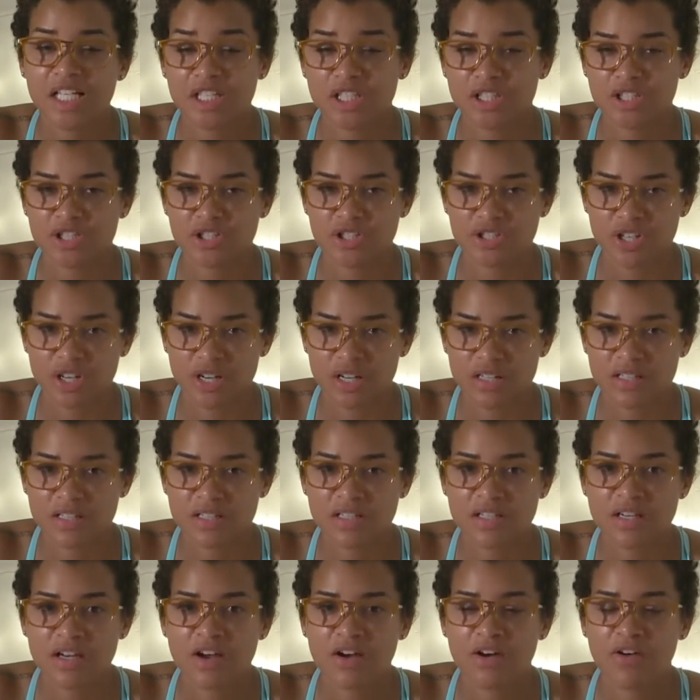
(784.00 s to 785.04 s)
is
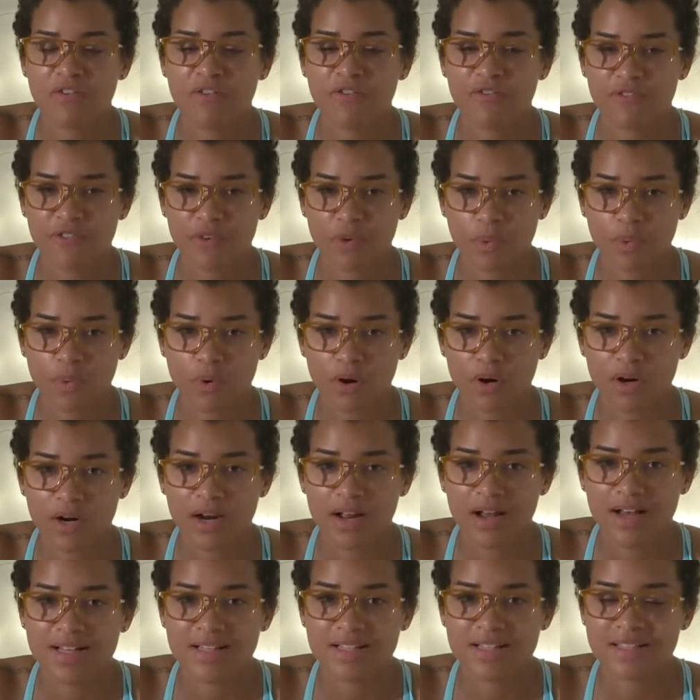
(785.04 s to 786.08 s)
just for
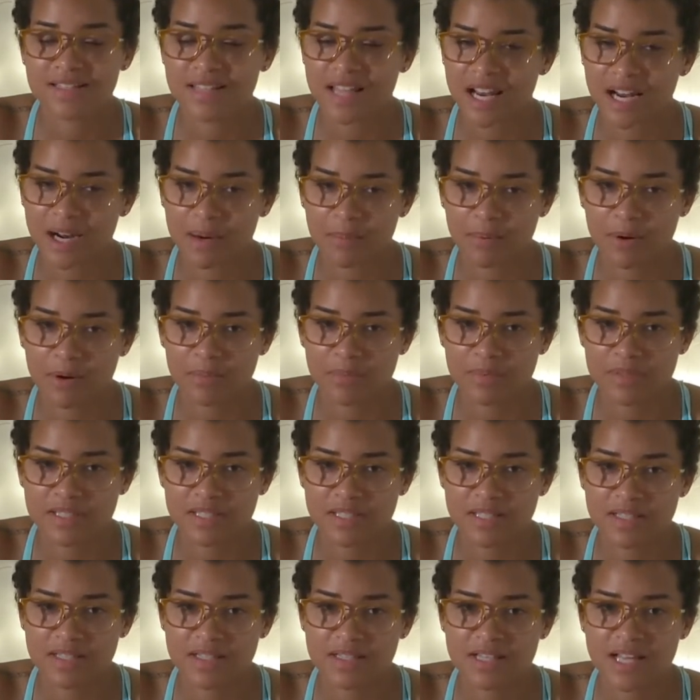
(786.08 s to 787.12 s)
aesthetic
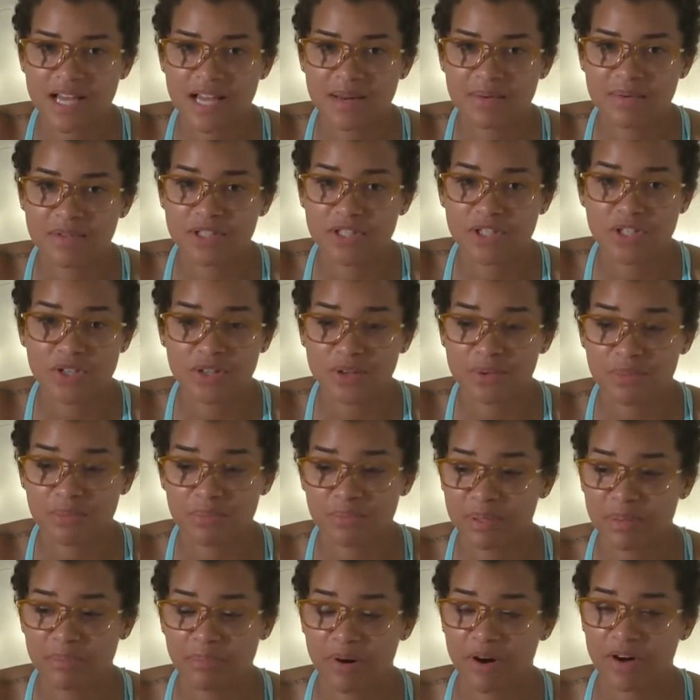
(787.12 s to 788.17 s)
purposes and to
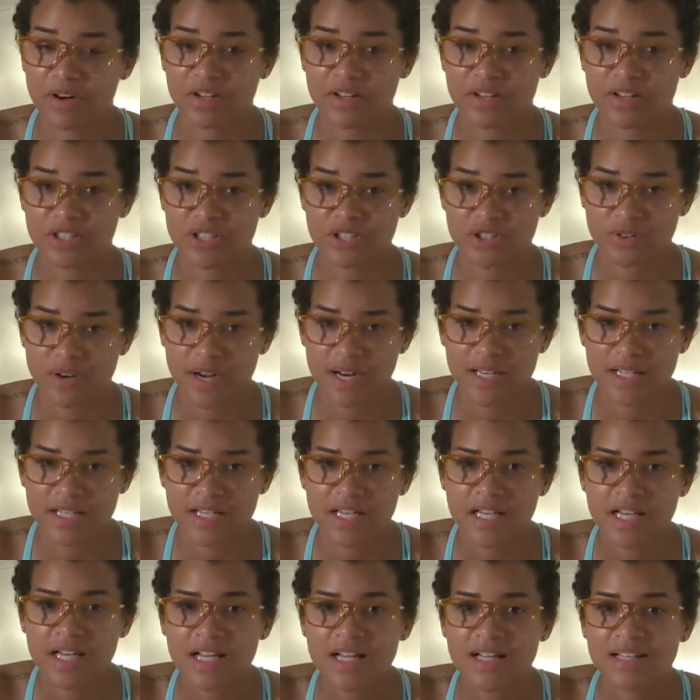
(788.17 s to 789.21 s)
be part of the trend.
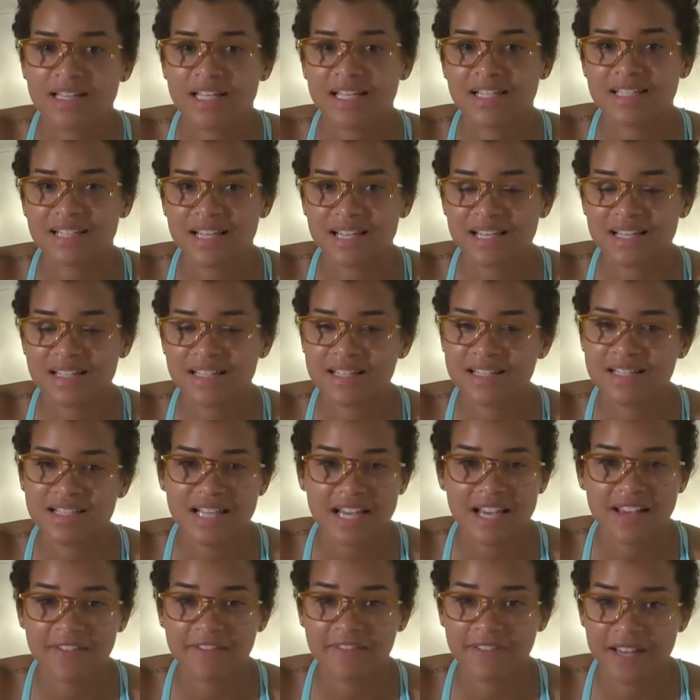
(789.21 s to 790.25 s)
They did it to
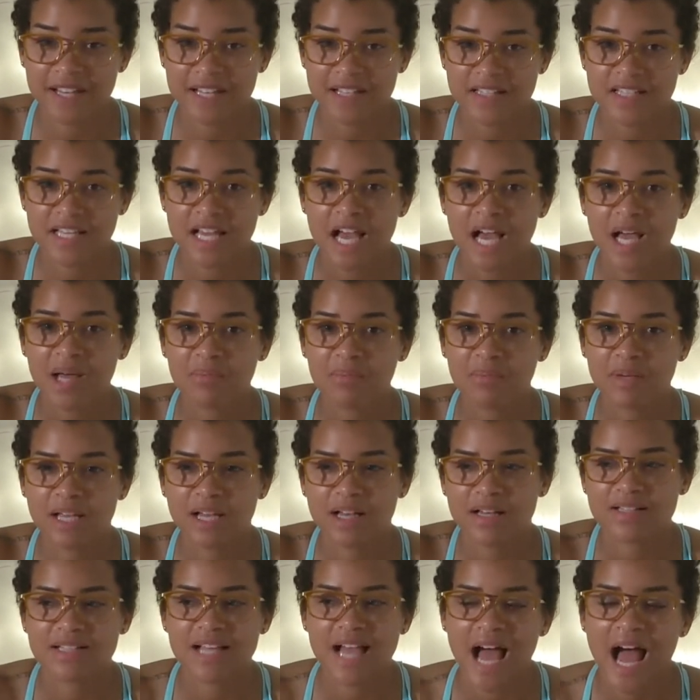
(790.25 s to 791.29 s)
save face,
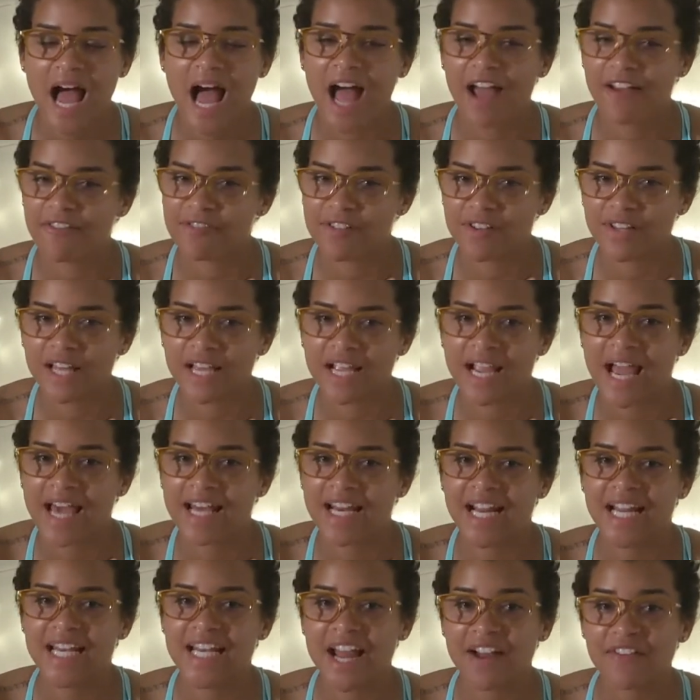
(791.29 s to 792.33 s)
because I feel like
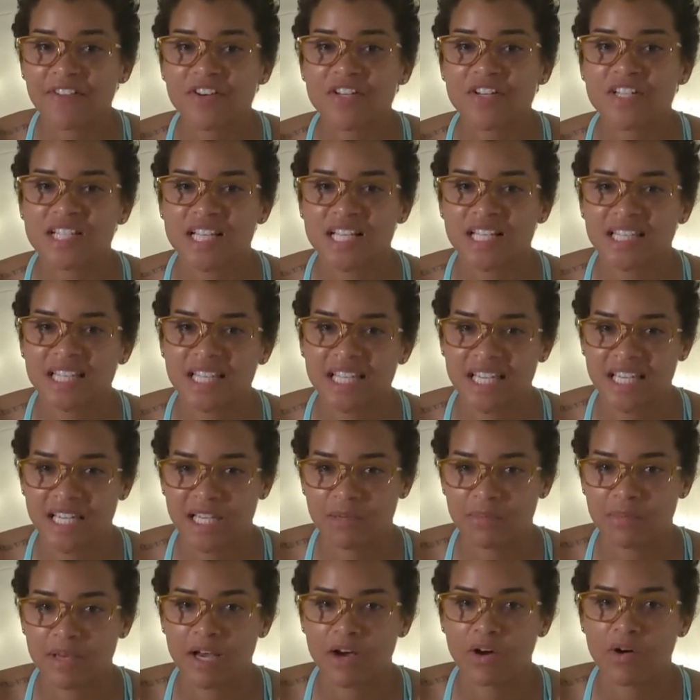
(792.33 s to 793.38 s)
had I never sent the
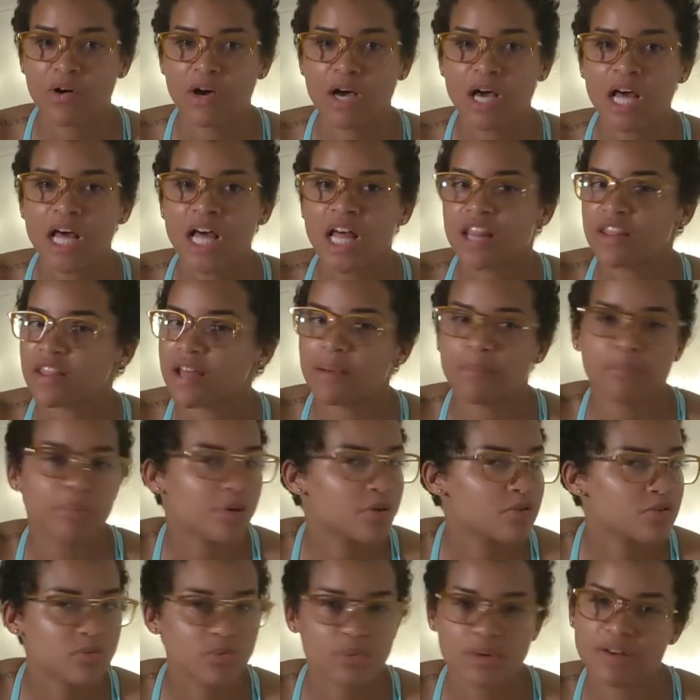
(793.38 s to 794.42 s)
email, that
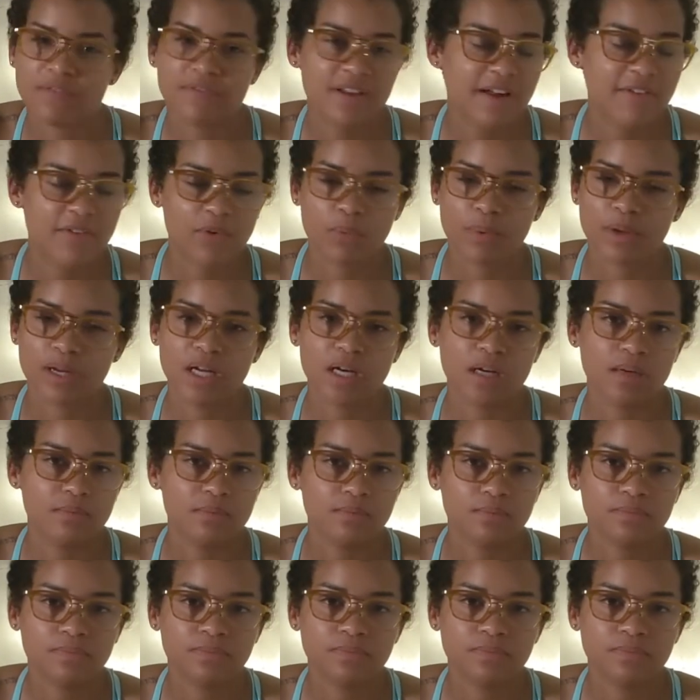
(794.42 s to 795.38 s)
post would have never went up.